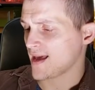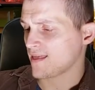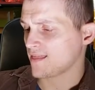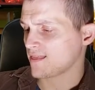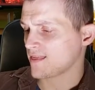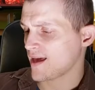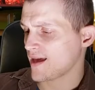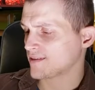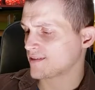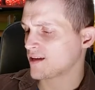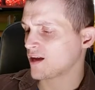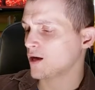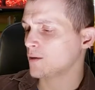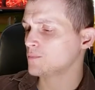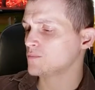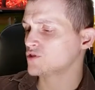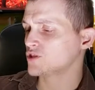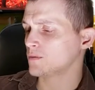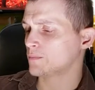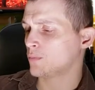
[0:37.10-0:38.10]
had
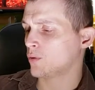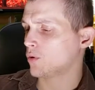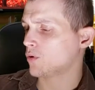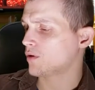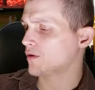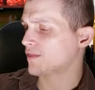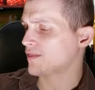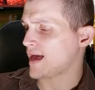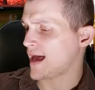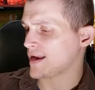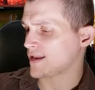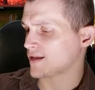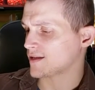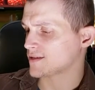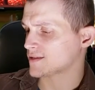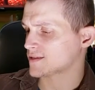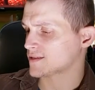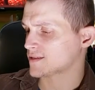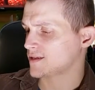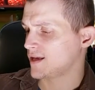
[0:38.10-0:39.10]
come to poor
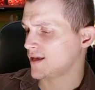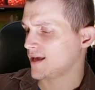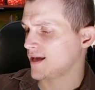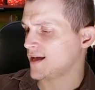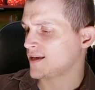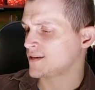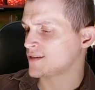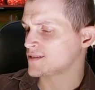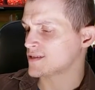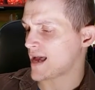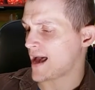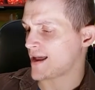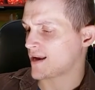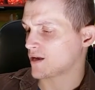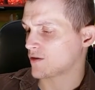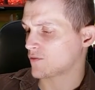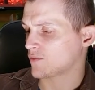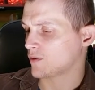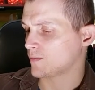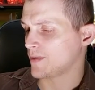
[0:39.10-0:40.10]
Thaddeus in his
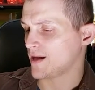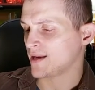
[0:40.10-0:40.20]
attic room,